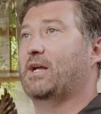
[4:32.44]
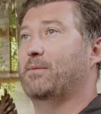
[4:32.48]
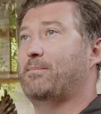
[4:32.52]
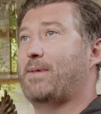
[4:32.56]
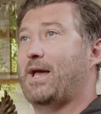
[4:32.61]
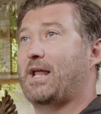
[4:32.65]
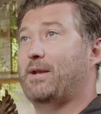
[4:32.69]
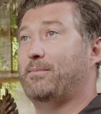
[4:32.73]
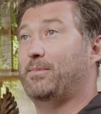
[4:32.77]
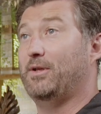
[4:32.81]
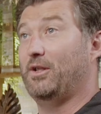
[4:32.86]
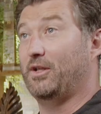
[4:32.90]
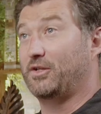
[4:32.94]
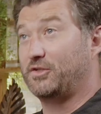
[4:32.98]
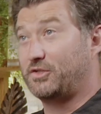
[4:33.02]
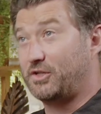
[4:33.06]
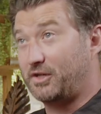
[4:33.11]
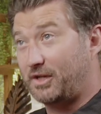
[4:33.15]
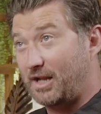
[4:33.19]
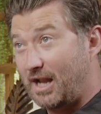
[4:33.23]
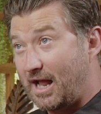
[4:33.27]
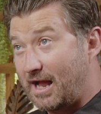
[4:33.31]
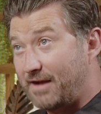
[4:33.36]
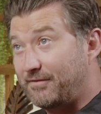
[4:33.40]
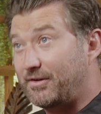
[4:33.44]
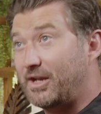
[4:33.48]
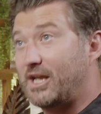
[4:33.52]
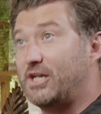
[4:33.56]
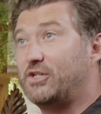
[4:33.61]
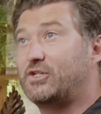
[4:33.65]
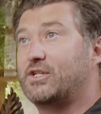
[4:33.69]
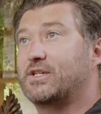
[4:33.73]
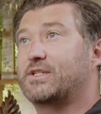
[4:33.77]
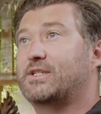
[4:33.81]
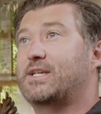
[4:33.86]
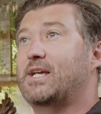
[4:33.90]
compatibility. So you can have an
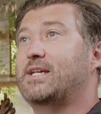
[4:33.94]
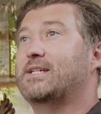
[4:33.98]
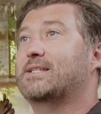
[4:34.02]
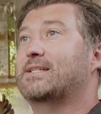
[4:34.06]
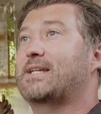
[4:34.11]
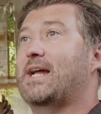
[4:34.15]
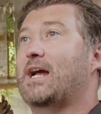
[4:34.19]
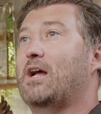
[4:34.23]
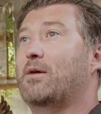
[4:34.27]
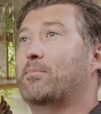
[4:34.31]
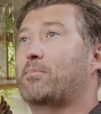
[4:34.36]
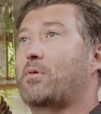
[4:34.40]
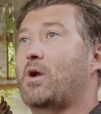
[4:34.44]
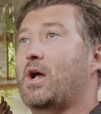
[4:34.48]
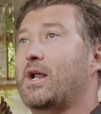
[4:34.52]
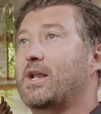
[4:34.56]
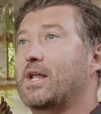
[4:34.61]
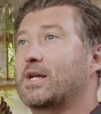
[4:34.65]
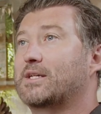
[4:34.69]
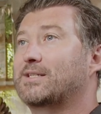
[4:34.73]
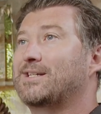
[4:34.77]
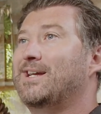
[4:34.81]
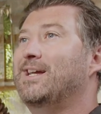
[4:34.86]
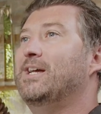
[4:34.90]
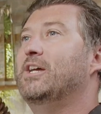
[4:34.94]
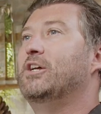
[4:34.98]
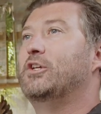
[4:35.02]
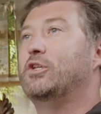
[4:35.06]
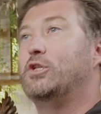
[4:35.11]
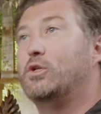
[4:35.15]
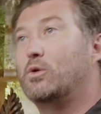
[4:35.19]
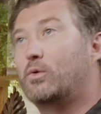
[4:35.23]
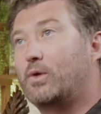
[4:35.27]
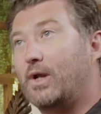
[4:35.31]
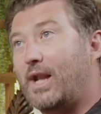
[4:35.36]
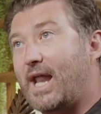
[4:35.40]
HSA style product,
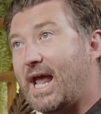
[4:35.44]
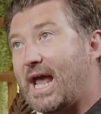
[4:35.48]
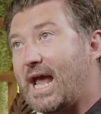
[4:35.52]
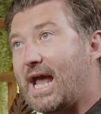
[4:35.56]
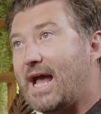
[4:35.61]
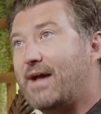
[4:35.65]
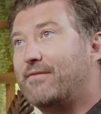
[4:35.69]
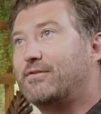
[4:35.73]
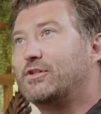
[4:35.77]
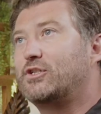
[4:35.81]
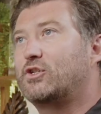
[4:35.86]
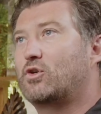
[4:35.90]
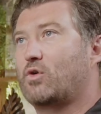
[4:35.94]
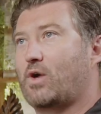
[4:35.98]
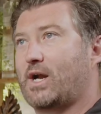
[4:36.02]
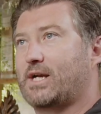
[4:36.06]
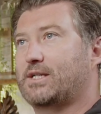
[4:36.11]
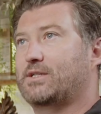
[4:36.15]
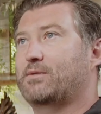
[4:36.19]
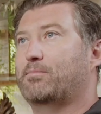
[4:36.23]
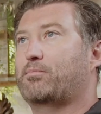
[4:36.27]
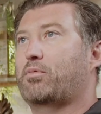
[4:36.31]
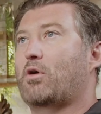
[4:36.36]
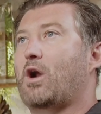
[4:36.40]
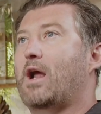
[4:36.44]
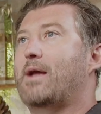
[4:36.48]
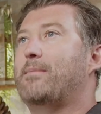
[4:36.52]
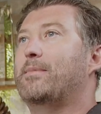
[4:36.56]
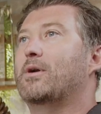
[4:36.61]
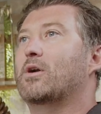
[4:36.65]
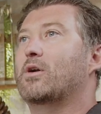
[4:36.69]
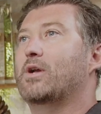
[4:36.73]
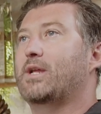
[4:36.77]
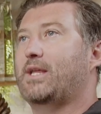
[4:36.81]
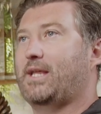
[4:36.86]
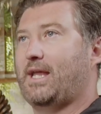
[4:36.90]
you can have a direct
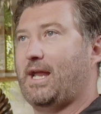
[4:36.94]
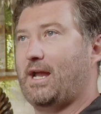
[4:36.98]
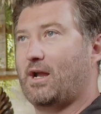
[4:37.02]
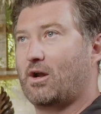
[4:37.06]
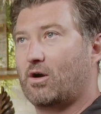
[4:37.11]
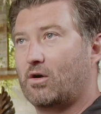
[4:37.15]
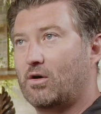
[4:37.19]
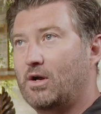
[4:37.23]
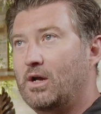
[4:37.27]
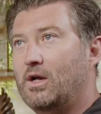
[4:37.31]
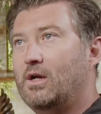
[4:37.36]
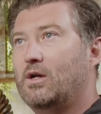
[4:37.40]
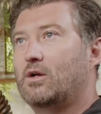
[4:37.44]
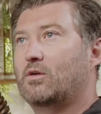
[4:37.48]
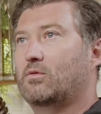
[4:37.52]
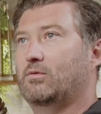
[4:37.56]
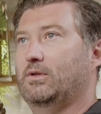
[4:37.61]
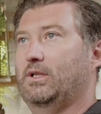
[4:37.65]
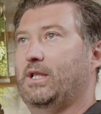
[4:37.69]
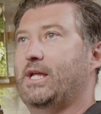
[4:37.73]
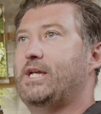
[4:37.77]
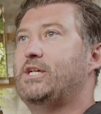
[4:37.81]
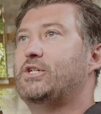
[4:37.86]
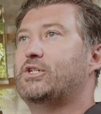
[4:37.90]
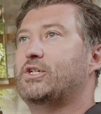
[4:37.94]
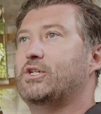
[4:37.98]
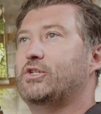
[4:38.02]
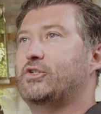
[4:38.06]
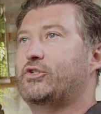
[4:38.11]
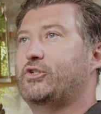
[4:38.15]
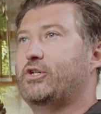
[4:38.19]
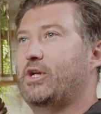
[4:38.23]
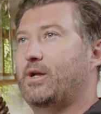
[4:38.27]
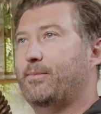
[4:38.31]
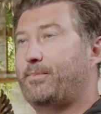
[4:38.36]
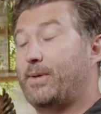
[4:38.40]
primary care
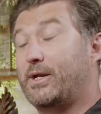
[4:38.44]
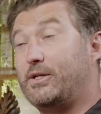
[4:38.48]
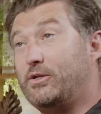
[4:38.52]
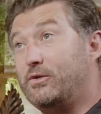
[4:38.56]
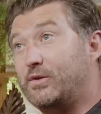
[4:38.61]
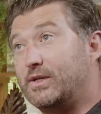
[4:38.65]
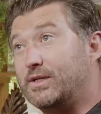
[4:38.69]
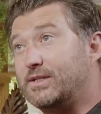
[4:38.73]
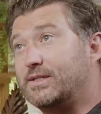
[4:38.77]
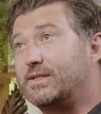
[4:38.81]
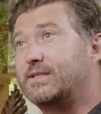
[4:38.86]
relationship, and you can